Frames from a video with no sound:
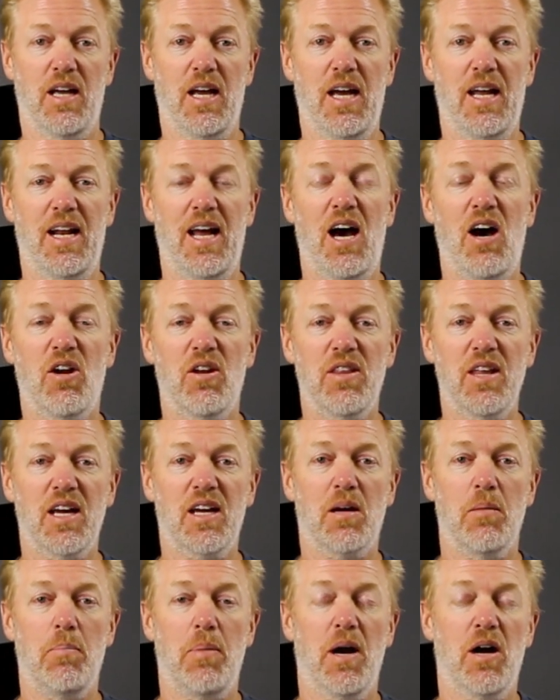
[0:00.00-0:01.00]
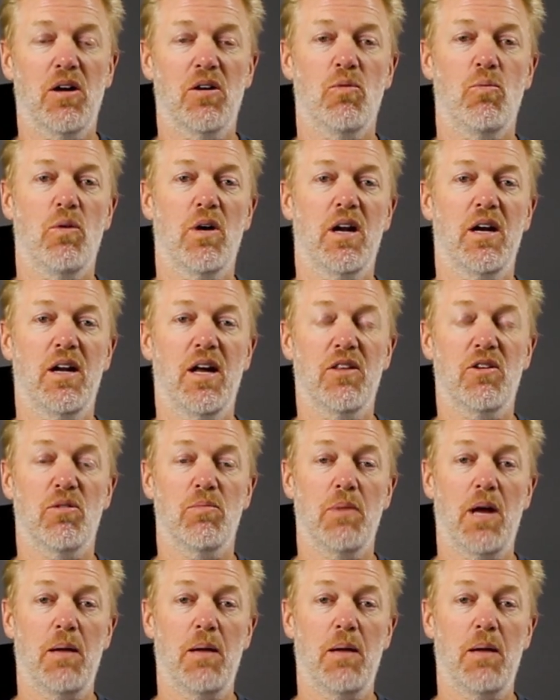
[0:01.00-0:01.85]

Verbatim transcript: And how do they compare to one another?